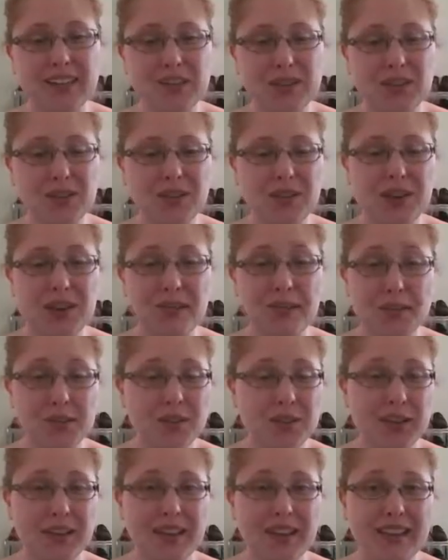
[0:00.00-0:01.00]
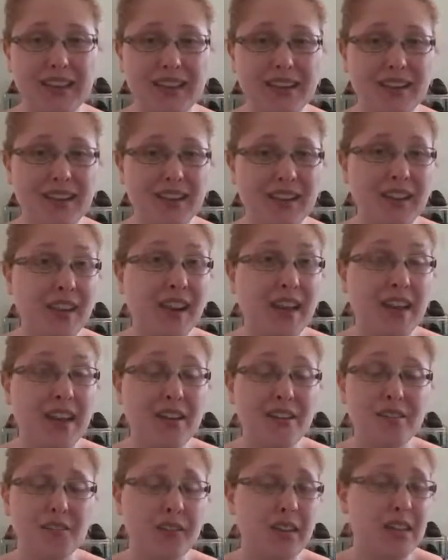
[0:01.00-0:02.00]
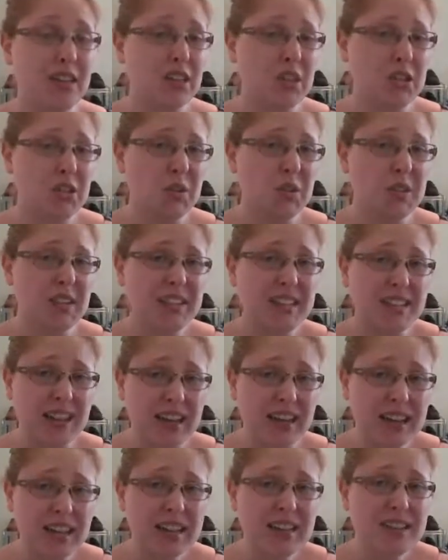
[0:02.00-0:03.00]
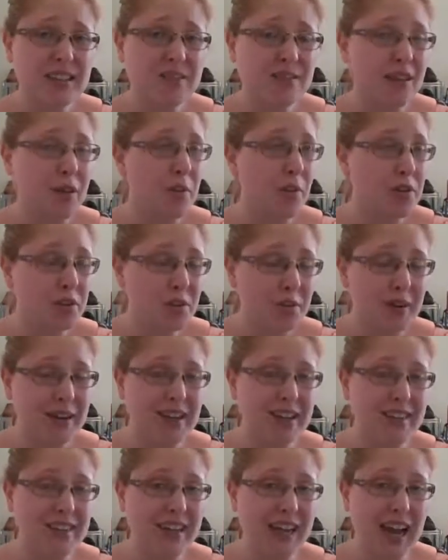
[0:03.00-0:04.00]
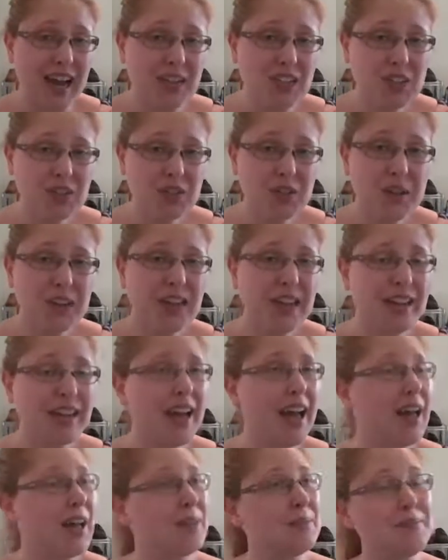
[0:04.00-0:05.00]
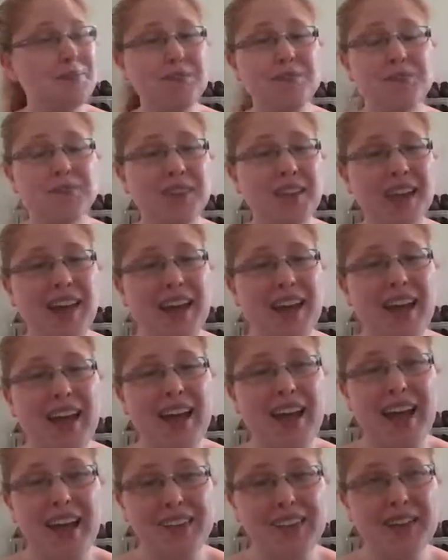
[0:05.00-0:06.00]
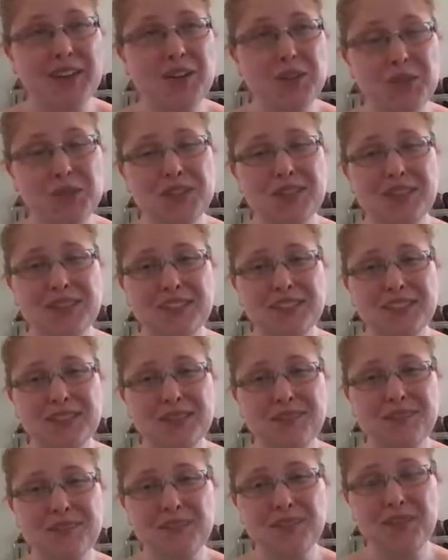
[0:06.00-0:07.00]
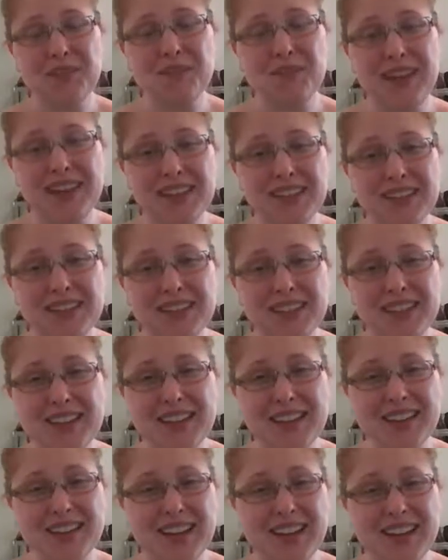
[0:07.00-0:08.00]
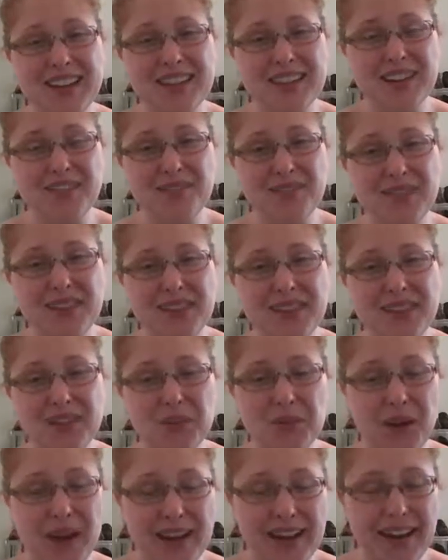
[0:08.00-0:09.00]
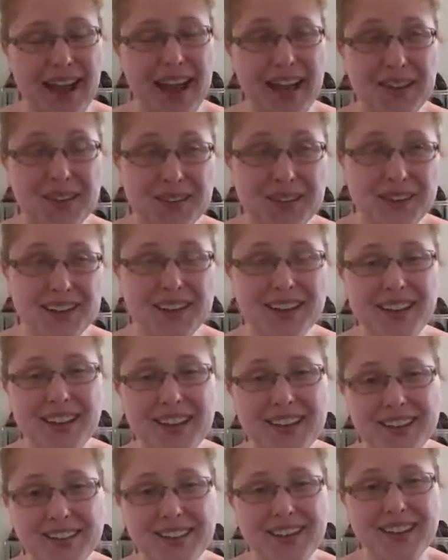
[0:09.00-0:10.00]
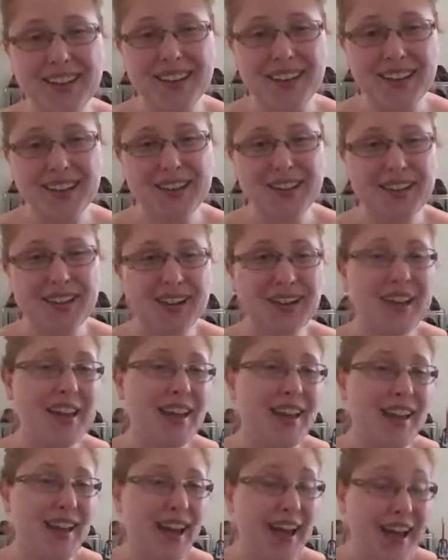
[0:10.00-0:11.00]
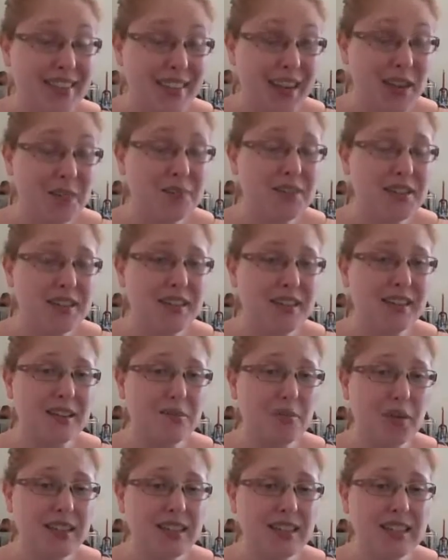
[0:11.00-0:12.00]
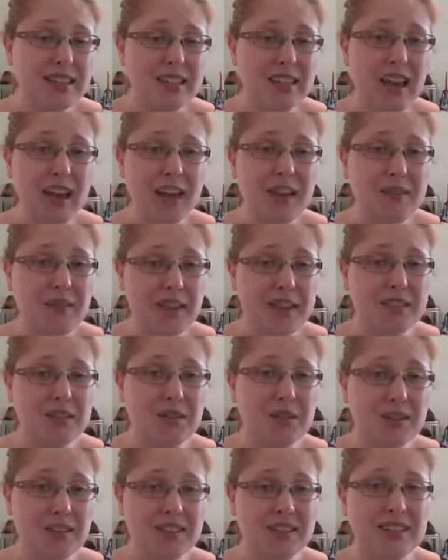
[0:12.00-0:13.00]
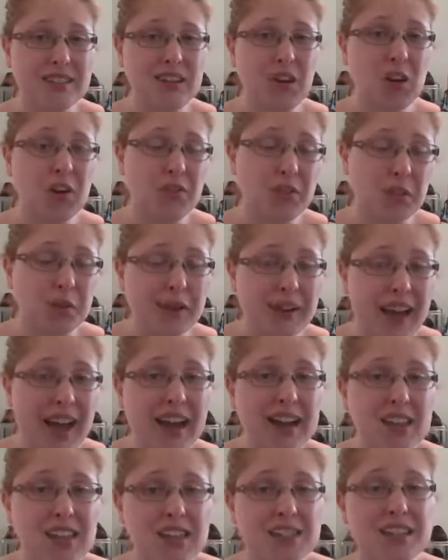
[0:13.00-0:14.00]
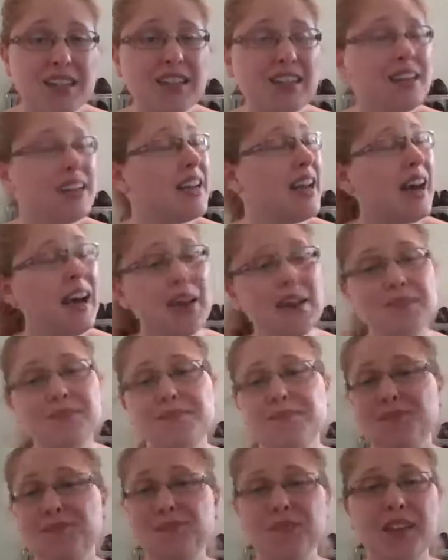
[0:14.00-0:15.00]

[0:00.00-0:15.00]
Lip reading: to come to Australia for their tertiary studies if they weren't already in the country. And that also made the Chinese government quite angry at Australia at that particular point in time. They saw it as an overreaction.